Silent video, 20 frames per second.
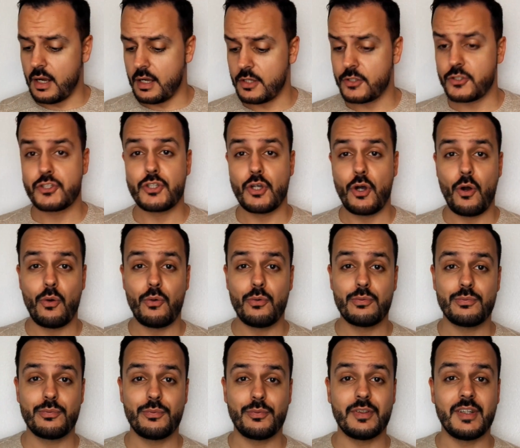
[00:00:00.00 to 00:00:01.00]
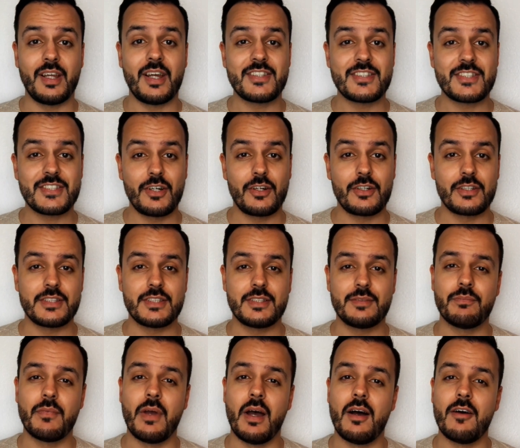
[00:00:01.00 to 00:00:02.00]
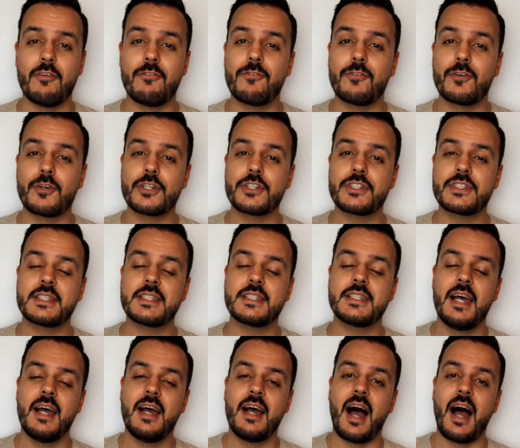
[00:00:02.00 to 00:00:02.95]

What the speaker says: So let's start. First,